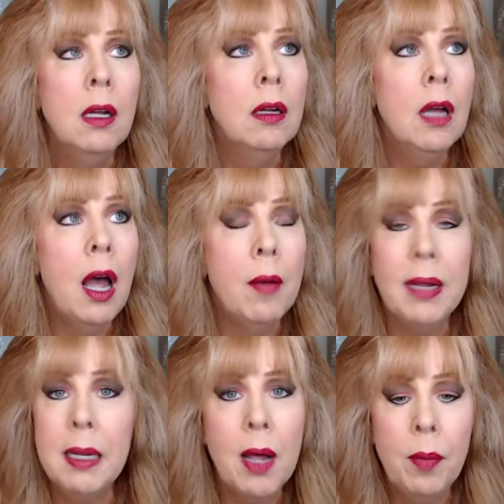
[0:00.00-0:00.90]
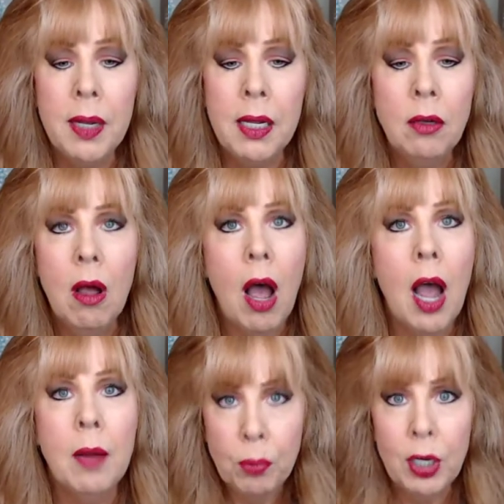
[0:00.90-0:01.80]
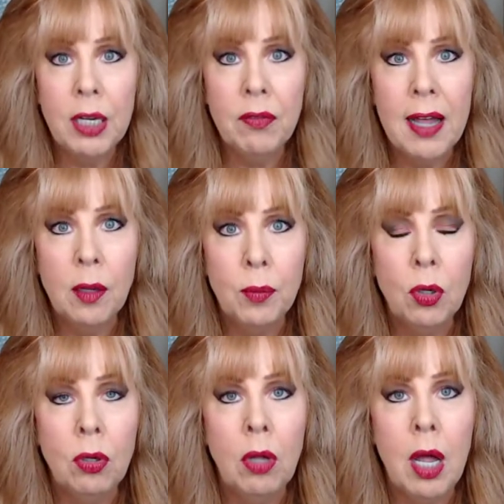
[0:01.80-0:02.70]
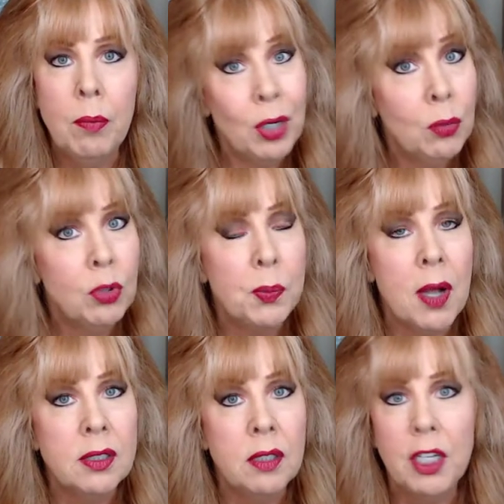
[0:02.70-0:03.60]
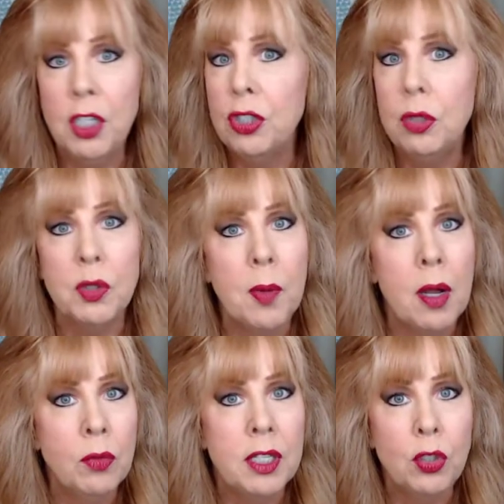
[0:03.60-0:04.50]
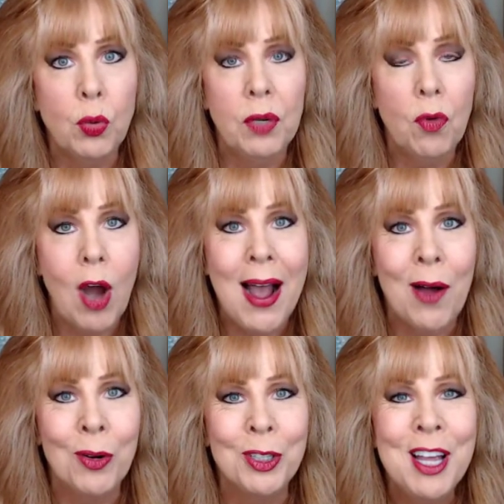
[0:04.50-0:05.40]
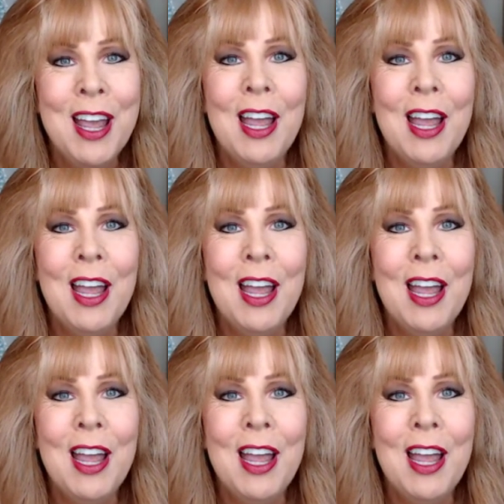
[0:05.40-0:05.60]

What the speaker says: email me. I'm pretty available. I'm responsive. I usually respond within 24 hours.